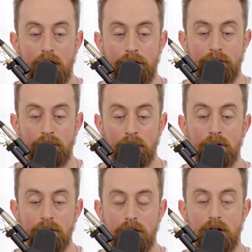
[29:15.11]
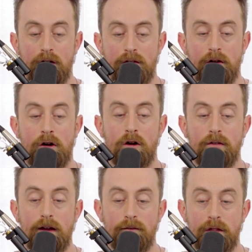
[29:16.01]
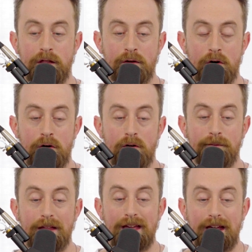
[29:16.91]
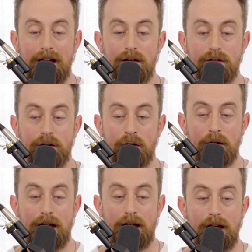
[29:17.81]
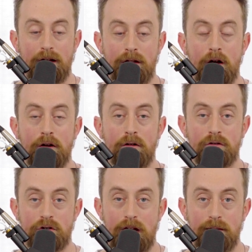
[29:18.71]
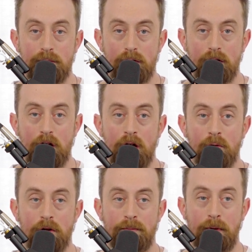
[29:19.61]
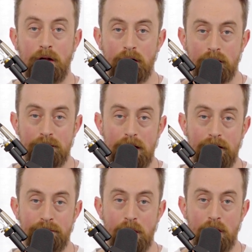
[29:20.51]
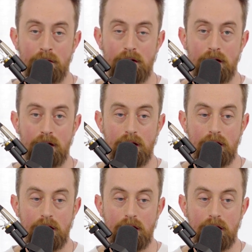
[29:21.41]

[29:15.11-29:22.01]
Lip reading: through the carving of the skull into a hexagonal chamber with pillars made of bone.